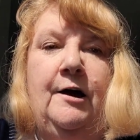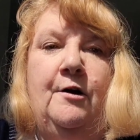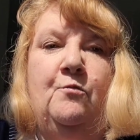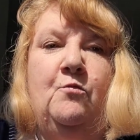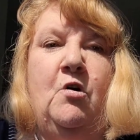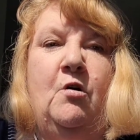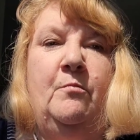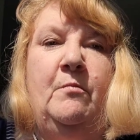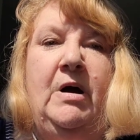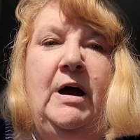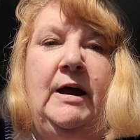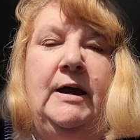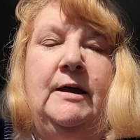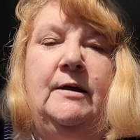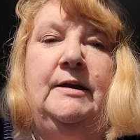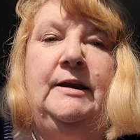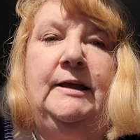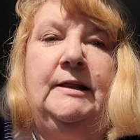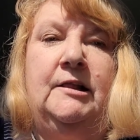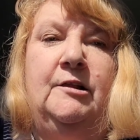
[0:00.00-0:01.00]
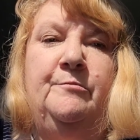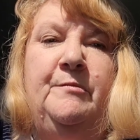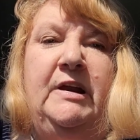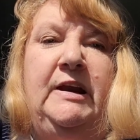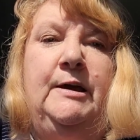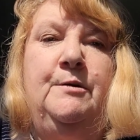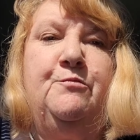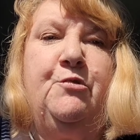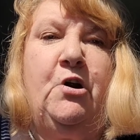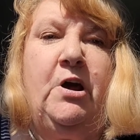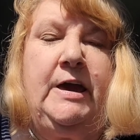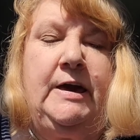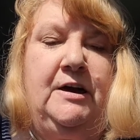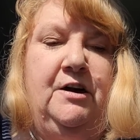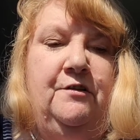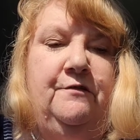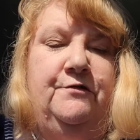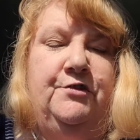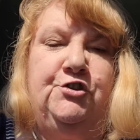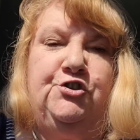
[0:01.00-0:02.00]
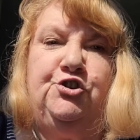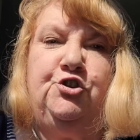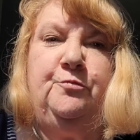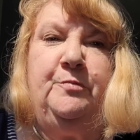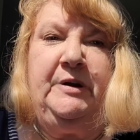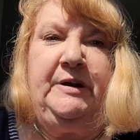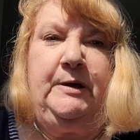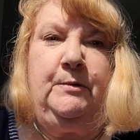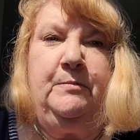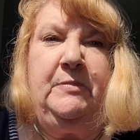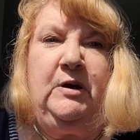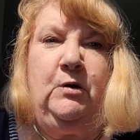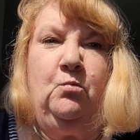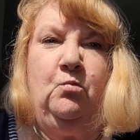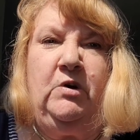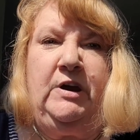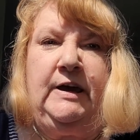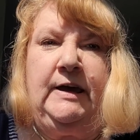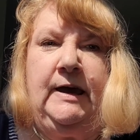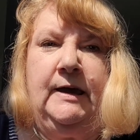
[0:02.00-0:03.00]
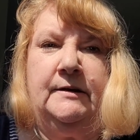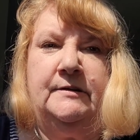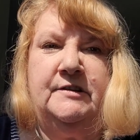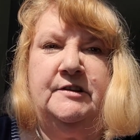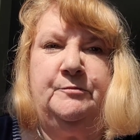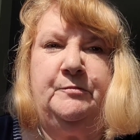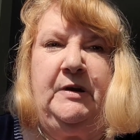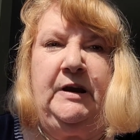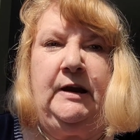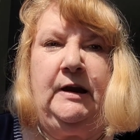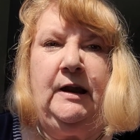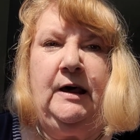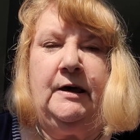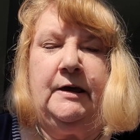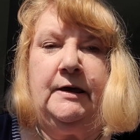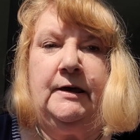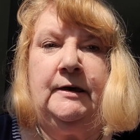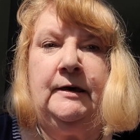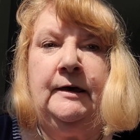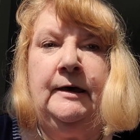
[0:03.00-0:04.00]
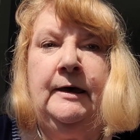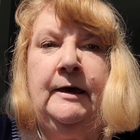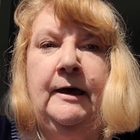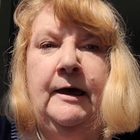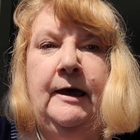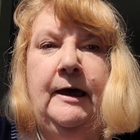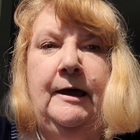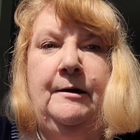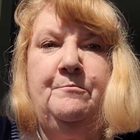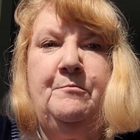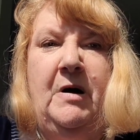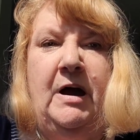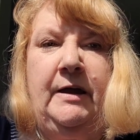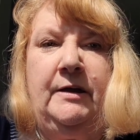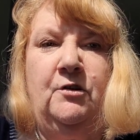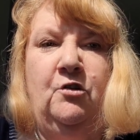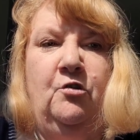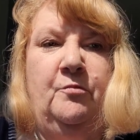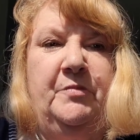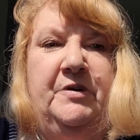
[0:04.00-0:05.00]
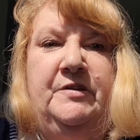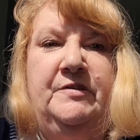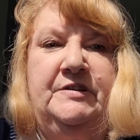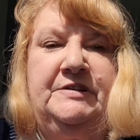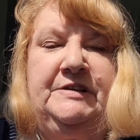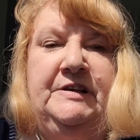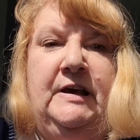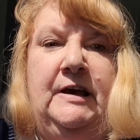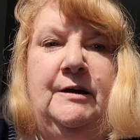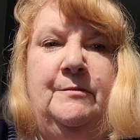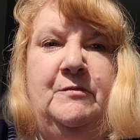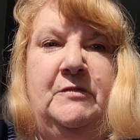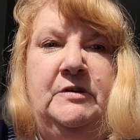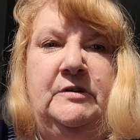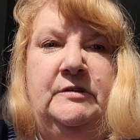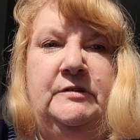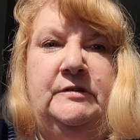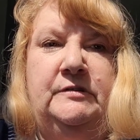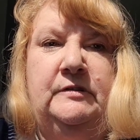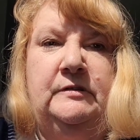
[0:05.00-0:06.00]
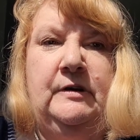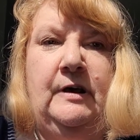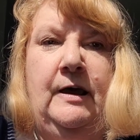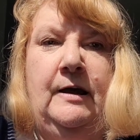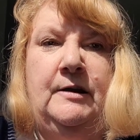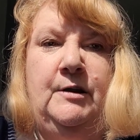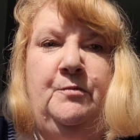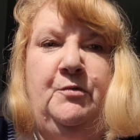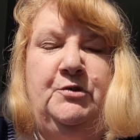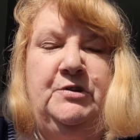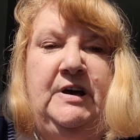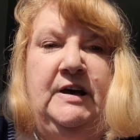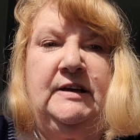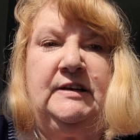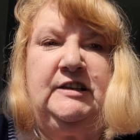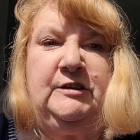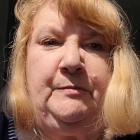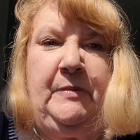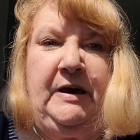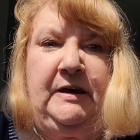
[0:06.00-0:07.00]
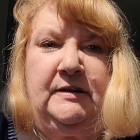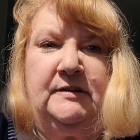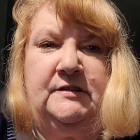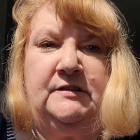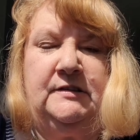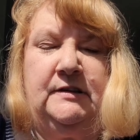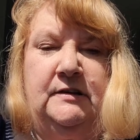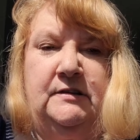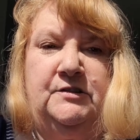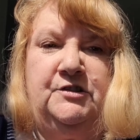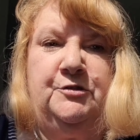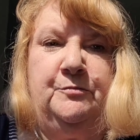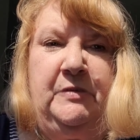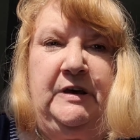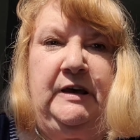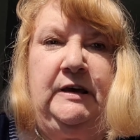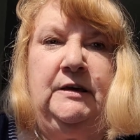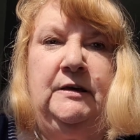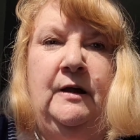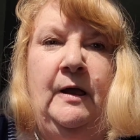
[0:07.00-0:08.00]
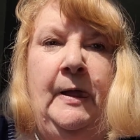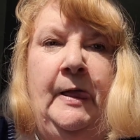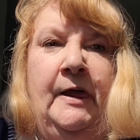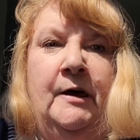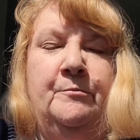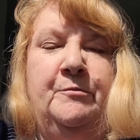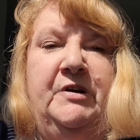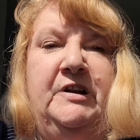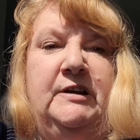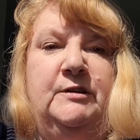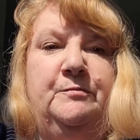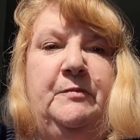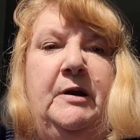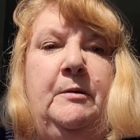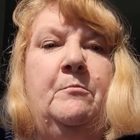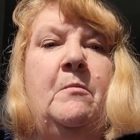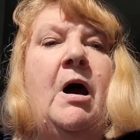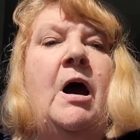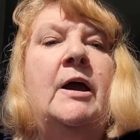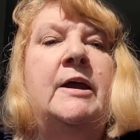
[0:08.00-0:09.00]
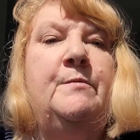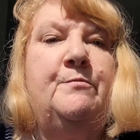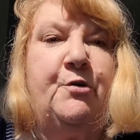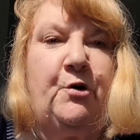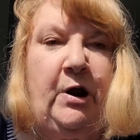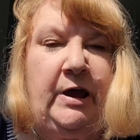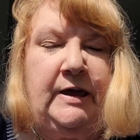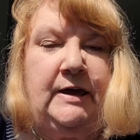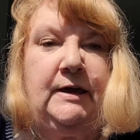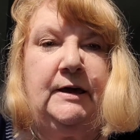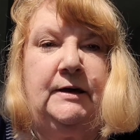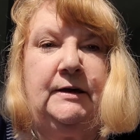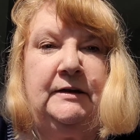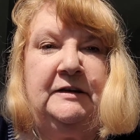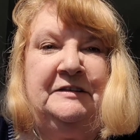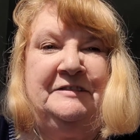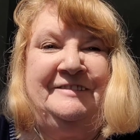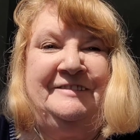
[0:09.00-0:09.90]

what my little mini break over the Jubilee weekend has been like. It might not be the same as anybody expects it to be, but it's been my break